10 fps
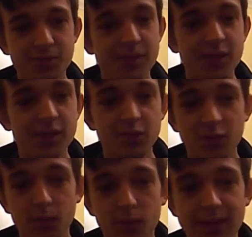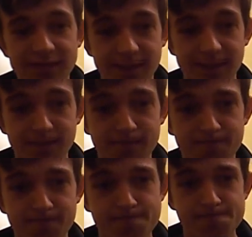make you feel better?
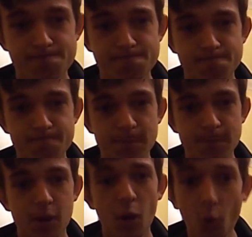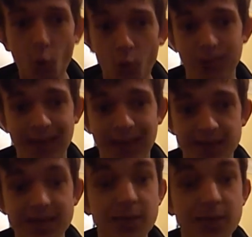Whole plants, in